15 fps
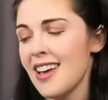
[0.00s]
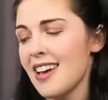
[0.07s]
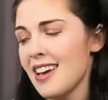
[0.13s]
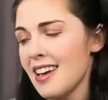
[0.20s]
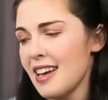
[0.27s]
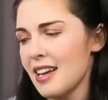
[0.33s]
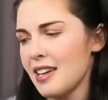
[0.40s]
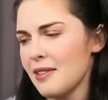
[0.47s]

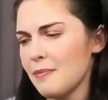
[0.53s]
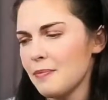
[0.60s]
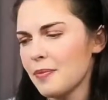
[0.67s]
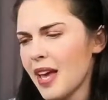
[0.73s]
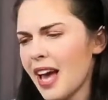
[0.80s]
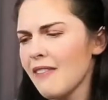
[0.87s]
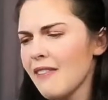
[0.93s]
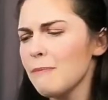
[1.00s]

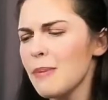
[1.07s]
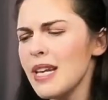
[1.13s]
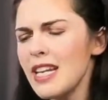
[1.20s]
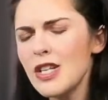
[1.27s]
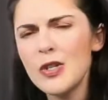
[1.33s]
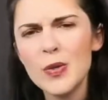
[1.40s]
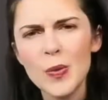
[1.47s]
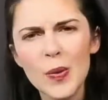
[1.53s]
I've been
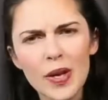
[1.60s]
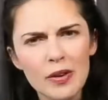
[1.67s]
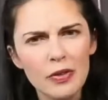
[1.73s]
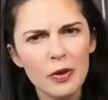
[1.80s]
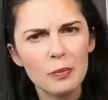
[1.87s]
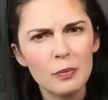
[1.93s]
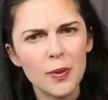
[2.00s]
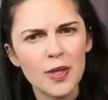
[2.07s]
enjoying
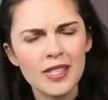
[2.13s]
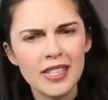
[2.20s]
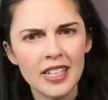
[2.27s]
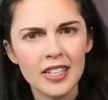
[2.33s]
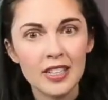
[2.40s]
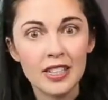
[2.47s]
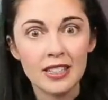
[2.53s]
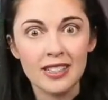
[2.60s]
their book
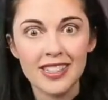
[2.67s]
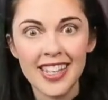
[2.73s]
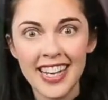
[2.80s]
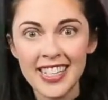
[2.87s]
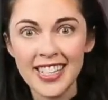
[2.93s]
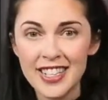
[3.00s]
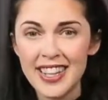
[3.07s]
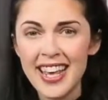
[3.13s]

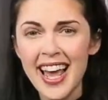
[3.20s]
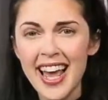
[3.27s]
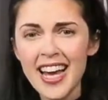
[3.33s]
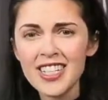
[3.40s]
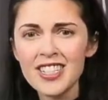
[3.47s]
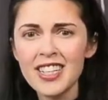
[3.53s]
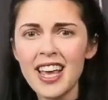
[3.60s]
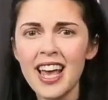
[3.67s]
section. They
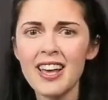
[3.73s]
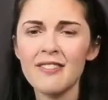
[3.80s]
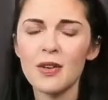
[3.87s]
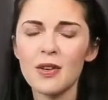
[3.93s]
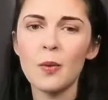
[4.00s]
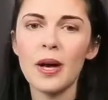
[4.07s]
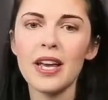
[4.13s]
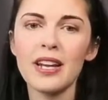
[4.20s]
actually have
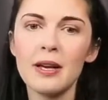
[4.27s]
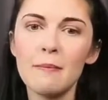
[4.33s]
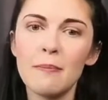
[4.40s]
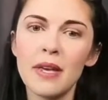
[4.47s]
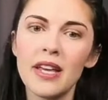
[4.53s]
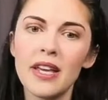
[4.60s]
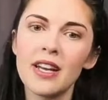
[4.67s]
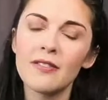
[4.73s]
quite a
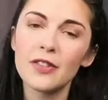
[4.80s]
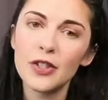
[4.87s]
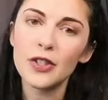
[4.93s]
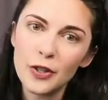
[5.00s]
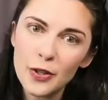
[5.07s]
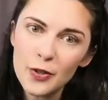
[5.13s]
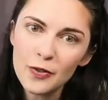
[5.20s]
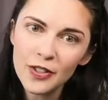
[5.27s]
bit of
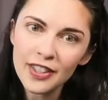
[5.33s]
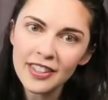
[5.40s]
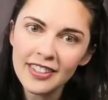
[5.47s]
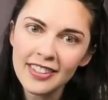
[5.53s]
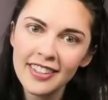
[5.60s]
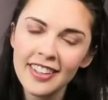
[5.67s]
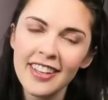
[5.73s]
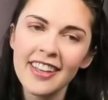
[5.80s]
turnover,
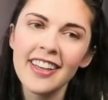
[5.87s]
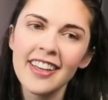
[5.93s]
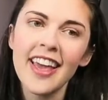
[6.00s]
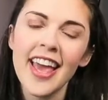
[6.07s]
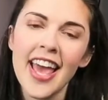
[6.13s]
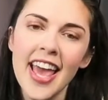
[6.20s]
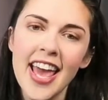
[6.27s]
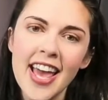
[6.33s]

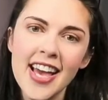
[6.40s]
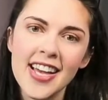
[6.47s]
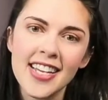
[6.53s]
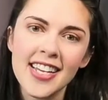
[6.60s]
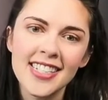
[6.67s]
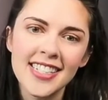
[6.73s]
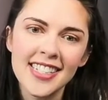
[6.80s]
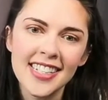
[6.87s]

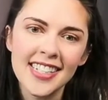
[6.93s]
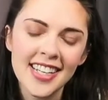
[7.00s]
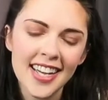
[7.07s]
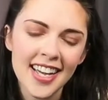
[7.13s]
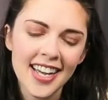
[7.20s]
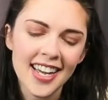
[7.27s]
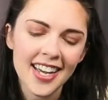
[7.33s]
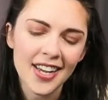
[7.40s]
and
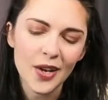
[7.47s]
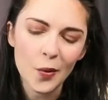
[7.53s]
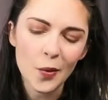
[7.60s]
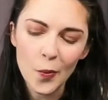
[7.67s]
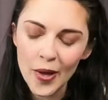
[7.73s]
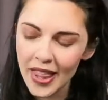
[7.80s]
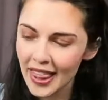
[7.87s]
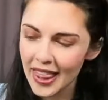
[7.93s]

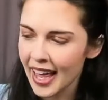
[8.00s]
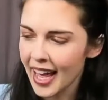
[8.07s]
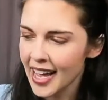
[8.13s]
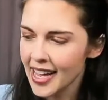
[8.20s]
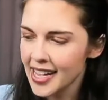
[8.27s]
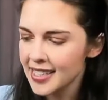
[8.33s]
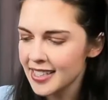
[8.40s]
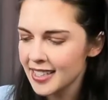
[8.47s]
with
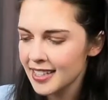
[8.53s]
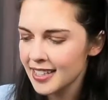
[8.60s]
that,